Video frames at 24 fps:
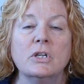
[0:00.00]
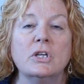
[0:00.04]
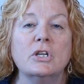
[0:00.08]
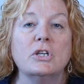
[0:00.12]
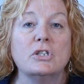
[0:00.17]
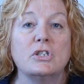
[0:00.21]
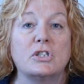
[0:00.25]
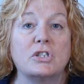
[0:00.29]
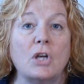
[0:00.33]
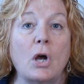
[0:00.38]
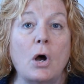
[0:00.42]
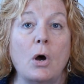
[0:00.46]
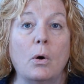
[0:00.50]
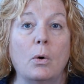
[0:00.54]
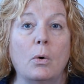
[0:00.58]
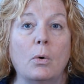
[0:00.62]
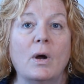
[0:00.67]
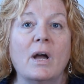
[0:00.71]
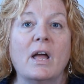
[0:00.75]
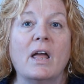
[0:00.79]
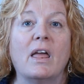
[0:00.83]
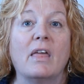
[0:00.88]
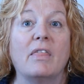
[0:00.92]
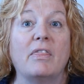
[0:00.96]

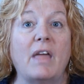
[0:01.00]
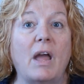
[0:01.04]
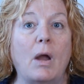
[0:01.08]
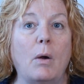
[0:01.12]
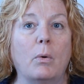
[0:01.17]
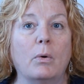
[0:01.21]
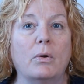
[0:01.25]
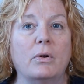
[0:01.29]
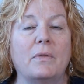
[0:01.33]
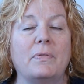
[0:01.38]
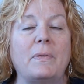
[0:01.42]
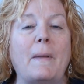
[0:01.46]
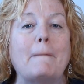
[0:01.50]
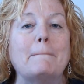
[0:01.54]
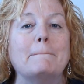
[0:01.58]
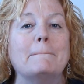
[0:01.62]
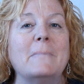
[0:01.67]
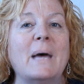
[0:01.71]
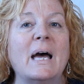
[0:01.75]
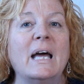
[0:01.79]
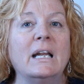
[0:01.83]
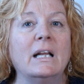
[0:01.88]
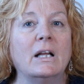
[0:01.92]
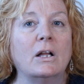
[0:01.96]
So they ordered the
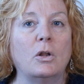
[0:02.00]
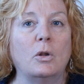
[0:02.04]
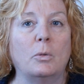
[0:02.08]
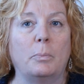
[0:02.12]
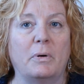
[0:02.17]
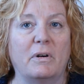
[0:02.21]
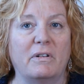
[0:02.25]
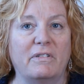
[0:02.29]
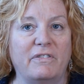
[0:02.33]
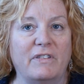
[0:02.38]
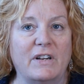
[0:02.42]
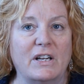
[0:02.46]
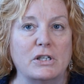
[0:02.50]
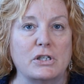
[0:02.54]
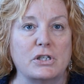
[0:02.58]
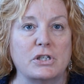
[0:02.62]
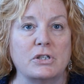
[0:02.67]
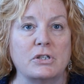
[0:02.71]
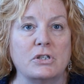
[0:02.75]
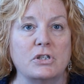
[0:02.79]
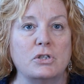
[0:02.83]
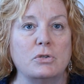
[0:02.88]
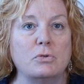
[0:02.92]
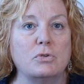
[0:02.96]
medical
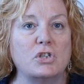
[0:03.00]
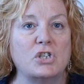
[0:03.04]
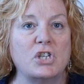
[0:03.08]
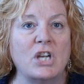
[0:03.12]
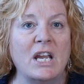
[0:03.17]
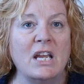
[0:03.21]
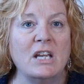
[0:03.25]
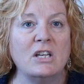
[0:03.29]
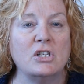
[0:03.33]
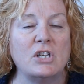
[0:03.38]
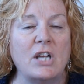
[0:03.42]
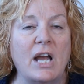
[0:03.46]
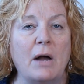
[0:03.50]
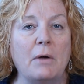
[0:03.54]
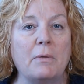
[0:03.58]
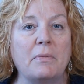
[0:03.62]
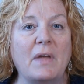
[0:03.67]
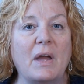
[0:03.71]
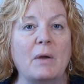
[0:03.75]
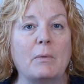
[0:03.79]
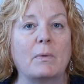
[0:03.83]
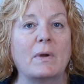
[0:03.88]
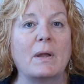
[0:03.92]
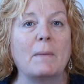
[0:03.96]
profession to change how
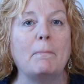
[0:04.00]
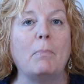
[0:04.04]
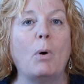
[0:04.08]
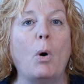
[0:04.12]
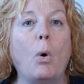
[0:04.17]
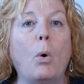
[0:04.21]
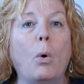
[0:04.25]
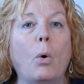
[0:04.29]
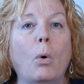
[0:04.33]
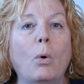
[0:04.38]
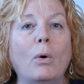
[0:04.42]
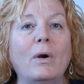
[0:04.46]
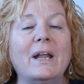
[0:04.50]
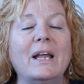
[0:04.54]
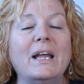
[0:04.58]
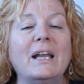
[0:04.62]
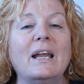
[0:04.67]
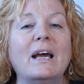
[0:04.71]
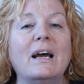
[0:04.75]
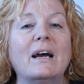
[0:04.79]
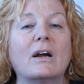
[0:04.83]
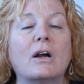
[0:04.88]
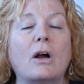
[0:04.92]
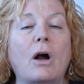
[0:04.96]
they
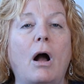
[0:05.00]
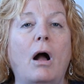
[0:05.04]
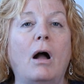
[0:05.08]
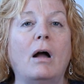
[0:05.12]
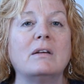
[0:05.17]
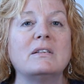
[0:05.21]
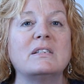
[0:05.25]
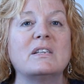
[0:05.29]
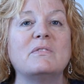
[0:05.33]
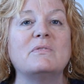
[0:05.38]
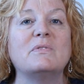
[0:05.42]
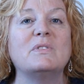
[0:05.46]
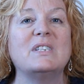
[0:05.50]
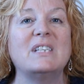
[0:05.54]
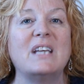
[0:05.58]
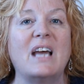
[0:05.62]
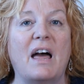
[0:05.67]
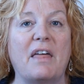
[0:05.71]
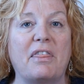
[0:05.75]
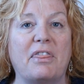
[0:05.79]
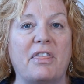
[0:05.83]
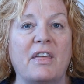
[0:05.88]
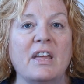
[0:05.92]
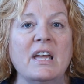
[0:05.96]
reported cause of
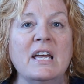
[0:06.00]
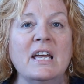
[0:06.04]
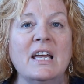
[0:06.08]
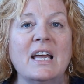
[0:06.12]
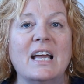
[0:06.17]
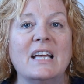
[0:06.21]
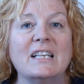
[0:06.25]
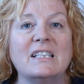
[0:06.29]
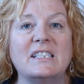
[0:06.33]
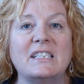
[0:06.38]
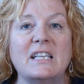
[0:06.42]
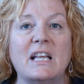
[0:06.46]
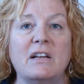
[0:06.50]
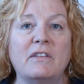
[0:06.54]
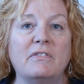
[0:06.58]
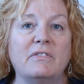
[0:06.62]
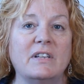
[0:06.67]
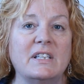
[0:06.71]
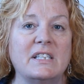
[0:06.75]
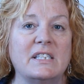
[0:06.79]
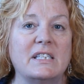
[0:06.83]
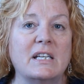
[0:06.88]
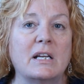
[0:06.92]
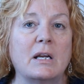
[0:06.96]
death. Instead
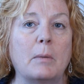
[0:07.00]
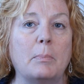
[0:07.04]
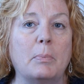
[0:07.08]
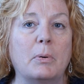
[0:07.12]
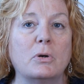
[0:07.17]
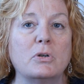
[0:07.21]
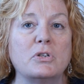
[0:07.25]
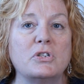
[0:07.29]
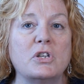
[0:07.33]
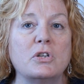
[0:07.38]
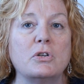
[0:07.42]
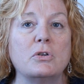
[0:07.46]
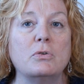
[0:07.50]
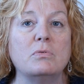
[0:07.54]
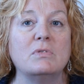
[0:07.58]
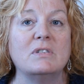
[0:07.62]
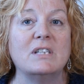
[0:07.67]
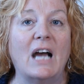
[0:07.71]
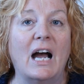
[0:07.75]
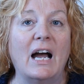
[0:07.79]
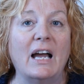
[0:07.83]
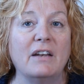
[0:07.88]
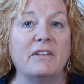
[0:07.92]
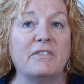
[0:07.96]
of listing a person who
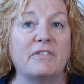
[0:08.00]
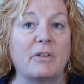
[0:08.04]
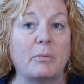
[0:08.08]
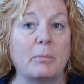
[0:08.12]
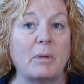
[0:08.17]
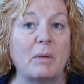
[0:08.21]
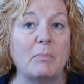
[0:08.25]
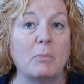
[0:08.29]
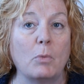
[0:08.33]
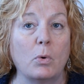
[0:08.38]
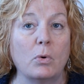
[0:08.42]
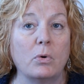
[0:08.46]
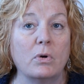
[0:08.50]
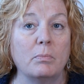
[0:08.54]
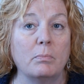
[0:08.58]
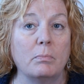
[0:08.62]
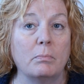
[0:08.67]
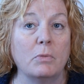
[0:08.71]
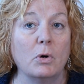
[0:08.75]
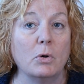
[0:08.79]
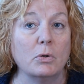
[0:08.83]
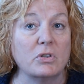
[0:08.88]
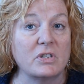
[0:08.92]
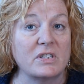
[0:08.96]
died from a
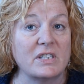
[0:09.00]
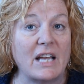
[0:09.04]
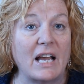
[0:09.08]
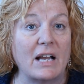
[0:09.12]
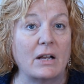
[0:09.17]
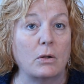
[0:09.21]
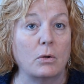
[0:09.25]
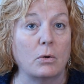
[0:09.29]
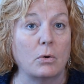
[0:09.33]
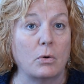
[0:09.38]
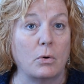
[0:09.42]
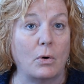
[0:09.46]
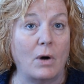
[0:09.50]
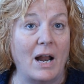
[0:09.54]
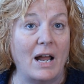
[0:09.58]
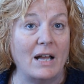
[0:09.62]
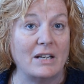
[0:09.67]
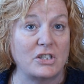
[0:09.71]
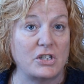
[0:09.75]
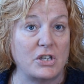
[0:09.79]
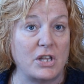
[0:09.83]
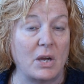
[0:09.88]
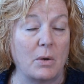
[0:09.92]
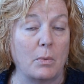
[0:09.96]
motorcycle
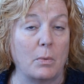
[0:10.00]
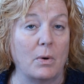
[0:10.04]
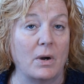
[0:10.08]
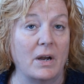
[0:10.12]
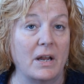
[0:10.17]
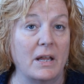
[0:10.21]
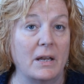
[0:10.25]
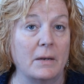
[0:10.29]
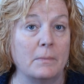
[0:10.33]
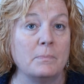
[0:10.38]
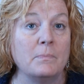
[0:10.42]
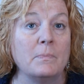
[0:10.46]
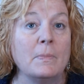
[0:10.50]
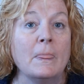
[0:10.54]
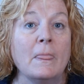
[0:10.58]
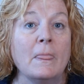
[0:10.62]
crash they were in